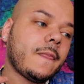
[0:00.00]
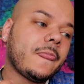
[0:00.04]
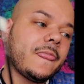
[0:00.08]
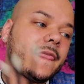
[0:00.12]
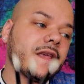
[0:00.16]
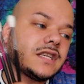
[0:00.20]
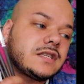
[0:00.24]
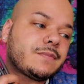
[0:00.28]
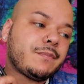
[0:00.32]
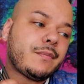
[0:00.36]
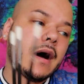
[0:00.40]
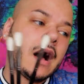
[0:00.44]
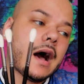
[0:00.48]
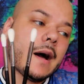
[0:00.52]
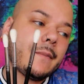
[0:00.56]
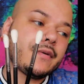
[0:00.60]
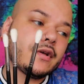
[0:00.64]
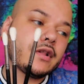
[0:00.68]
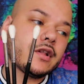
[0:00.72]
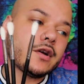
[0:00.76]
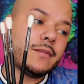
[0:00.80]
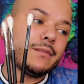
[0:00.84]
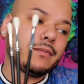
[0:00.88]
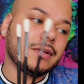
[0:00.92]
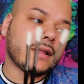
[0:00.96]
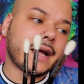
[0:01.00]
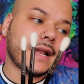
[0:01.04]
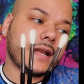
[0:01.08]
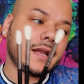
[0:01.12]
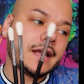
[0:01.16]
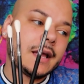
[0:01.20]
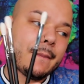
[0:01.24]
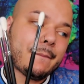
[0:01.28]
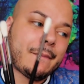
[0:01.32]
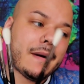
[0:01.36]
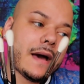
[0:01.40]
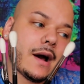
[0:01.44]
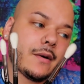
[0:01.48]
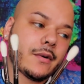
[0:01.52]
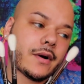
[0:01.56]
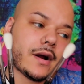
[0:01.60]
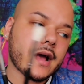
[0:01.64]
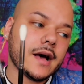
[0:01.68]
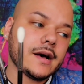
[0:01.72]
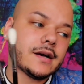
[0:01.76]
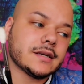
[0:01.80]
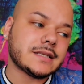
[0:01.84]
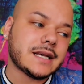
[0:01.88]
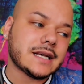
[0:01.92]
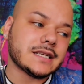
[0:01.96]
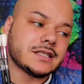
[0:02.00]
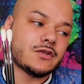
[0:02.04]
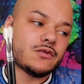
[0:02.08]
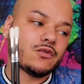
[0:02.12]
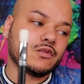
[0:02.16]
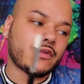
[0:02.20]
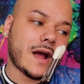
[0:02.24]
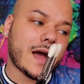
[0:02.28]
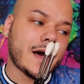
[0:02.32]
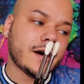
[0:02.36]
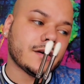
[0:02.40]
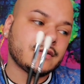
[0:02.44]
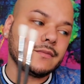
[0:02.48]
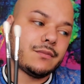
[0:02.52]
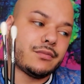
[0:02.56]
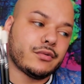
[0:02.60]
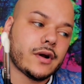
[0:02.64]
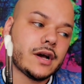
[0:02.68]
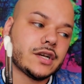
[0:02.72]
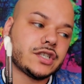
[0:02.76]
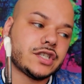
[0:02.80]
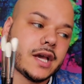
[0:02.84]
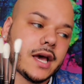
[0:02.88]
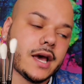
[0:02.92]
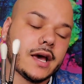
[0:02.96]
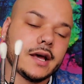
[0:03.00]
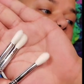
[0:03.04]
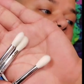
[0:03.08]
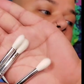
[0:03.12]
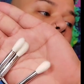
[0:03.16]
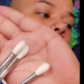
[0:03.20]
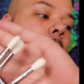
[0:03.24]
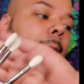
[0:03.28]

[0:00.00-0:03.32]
This popular blending powerhouse has a round brush head,